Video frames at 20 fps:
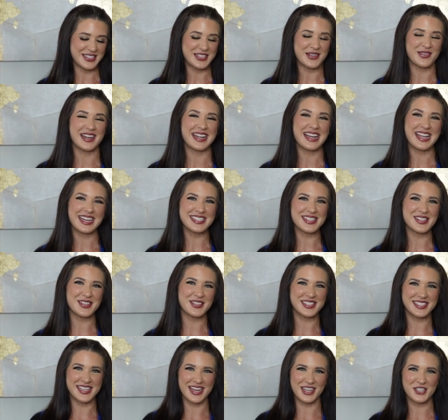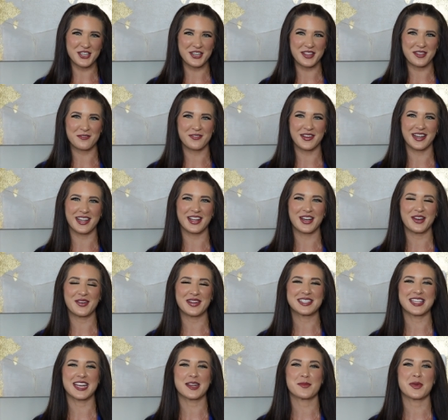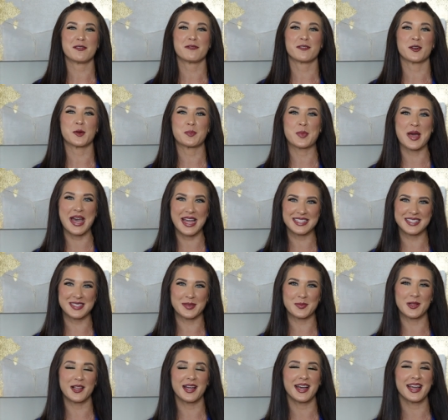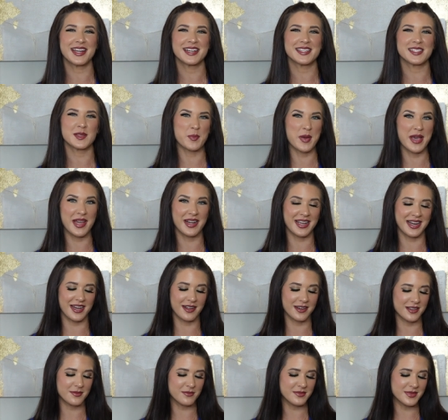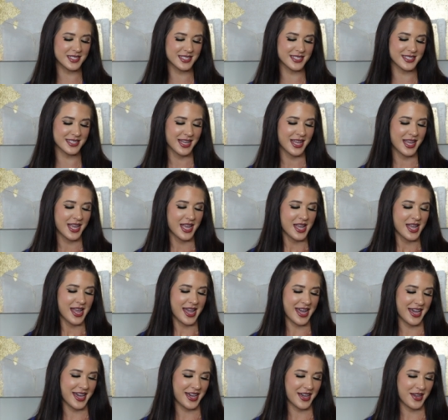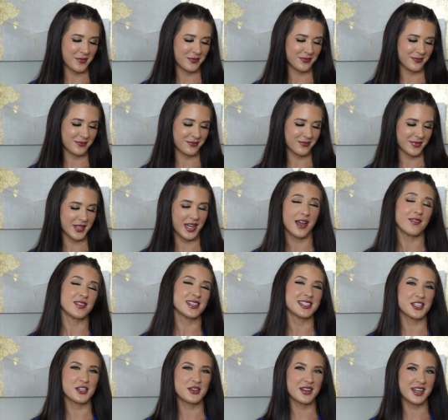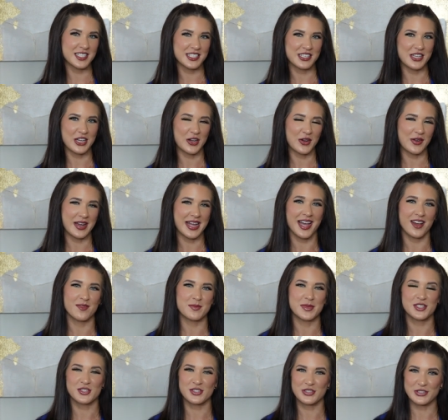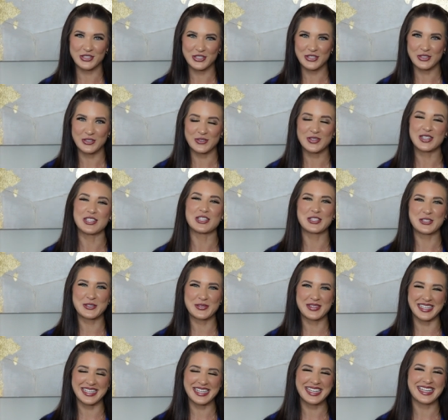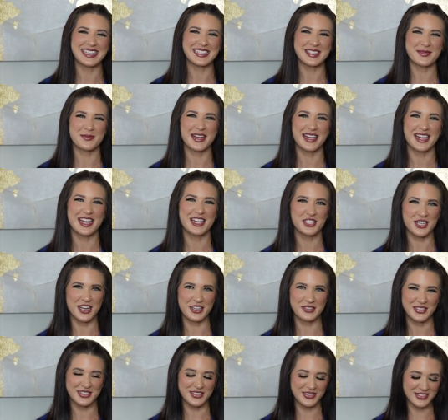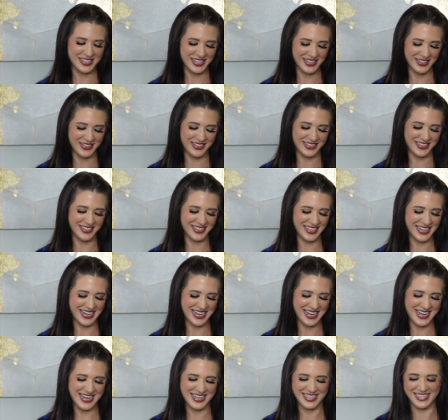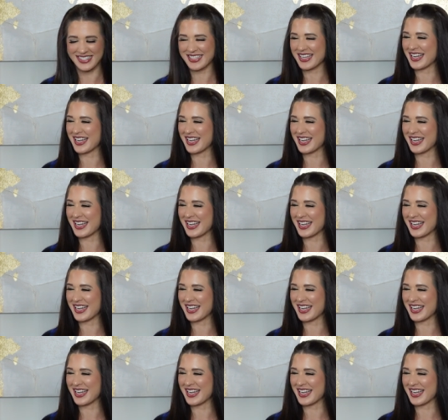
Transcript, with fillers: so our next little section of the video is gonna be for pet supplies, pet items. Um, obviously you guys know I have Mr. Lou. Louie is my Jack Russell Terrier and